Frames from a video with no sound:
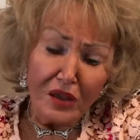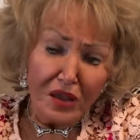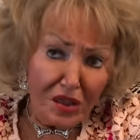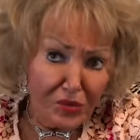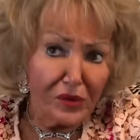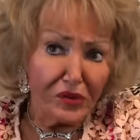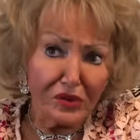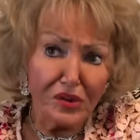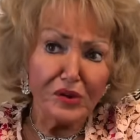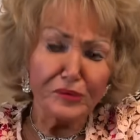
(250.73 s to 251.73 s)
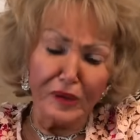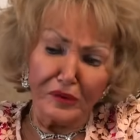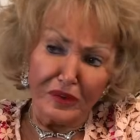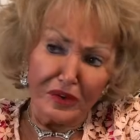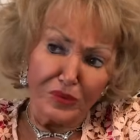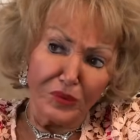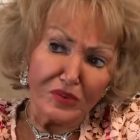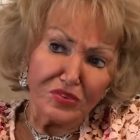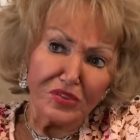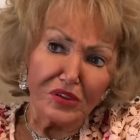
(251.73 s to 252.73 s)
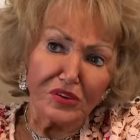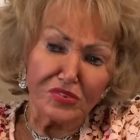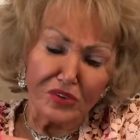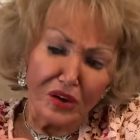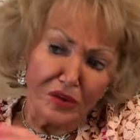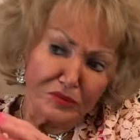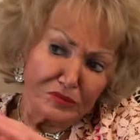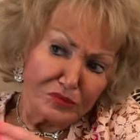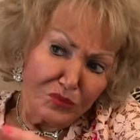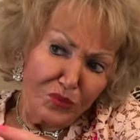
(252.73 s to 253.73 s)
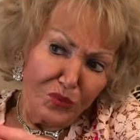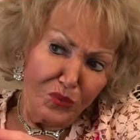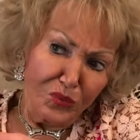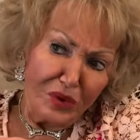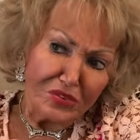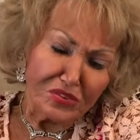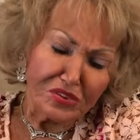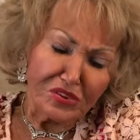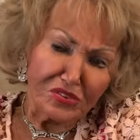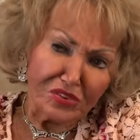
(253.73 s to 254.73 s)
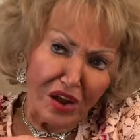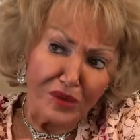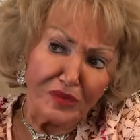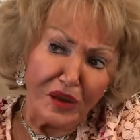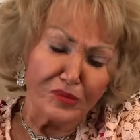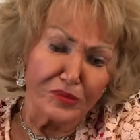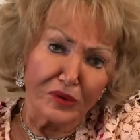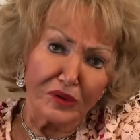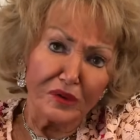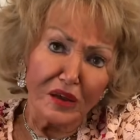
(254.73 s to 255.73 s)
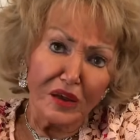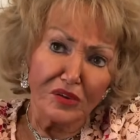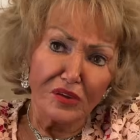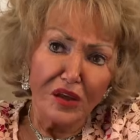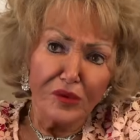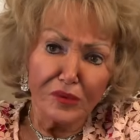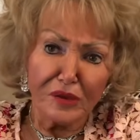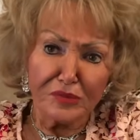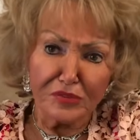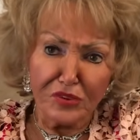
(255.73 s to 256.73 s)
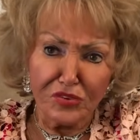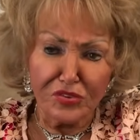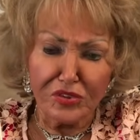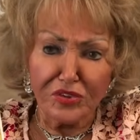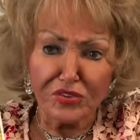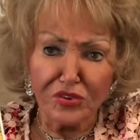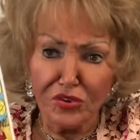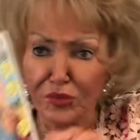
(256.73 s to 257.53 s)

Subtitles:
It'll be all right. Once things calm down more and we're able to do things, you